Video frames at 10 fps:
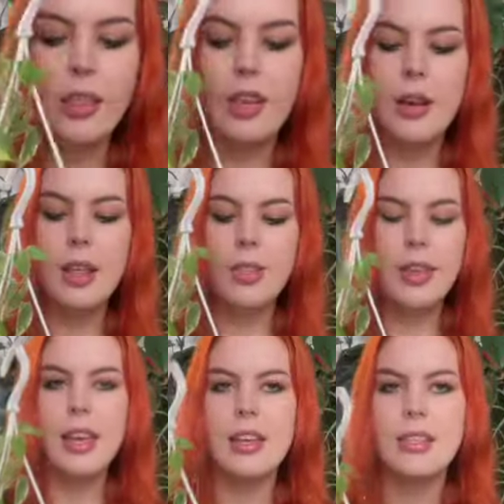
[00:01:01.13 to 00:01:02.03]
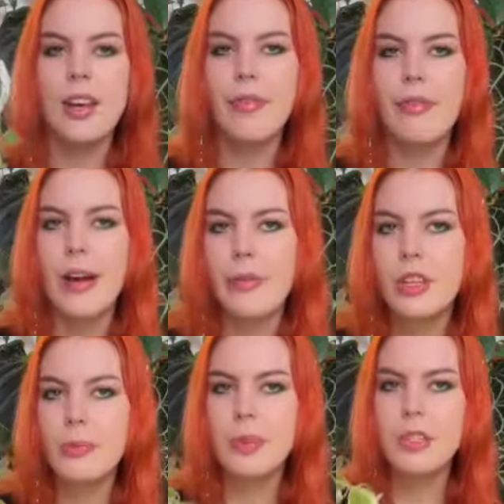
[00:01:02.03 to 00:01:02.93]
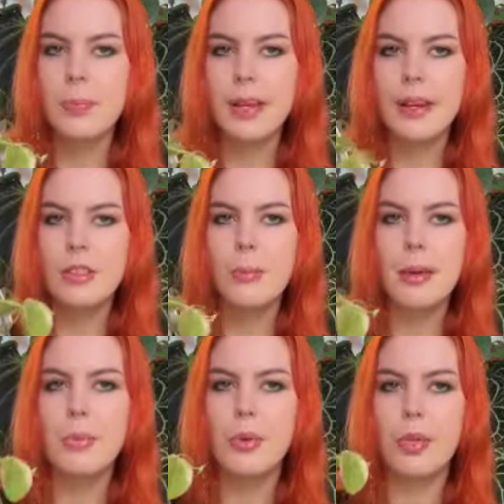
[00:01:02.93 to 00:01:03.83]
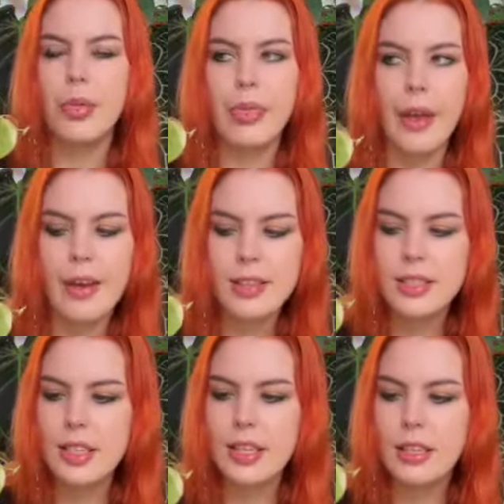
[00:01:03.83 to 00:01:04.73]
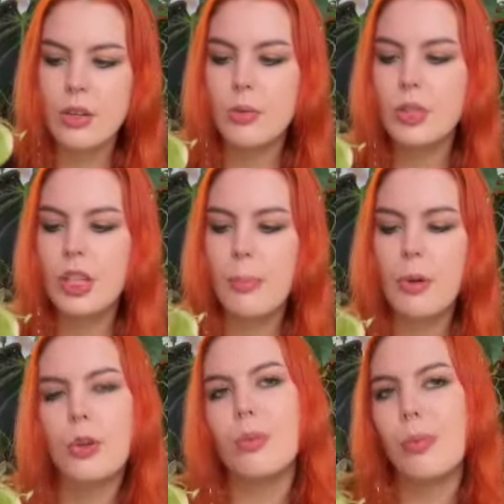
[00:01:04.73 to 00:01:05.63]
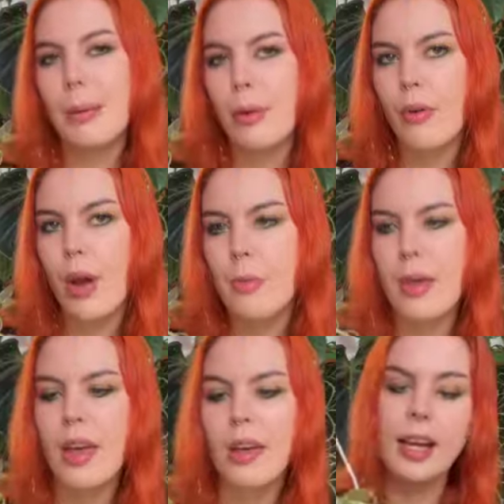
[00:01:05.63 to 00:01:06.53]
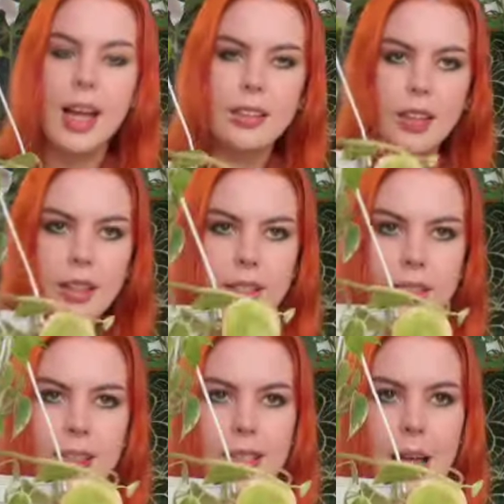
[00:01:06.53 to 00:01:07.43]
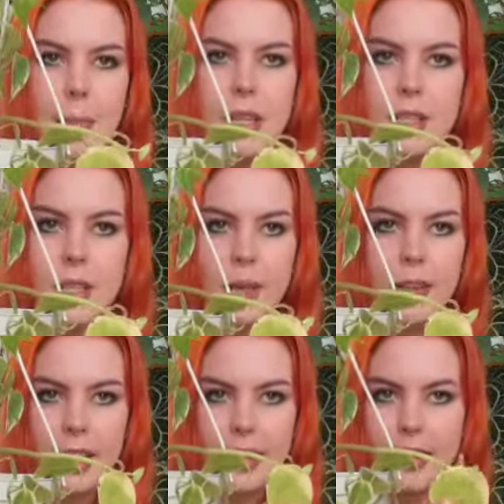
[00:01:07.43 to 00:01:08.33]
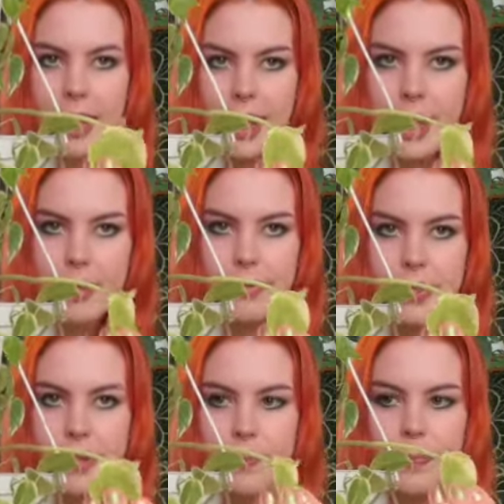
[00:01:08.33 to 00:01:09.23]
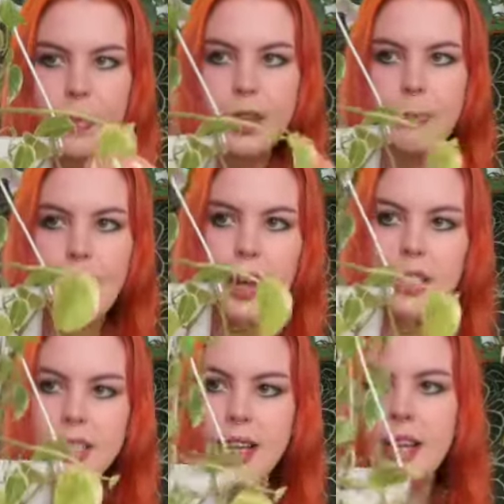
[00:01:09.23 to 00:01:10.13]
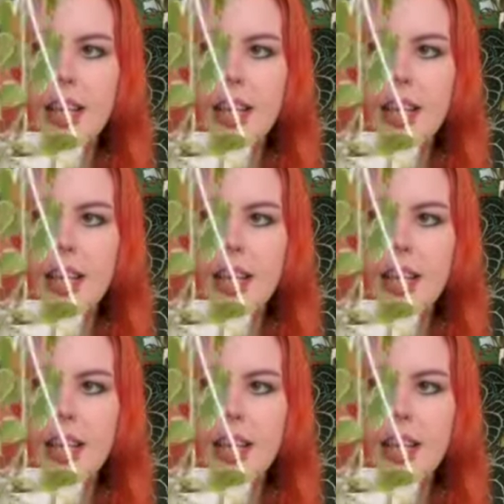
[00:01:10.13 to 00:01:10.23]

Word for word: The only thing is, I found this one to be a little bit more thirsty than your typical peperomia. It has like semi-succulent leaves, but I just like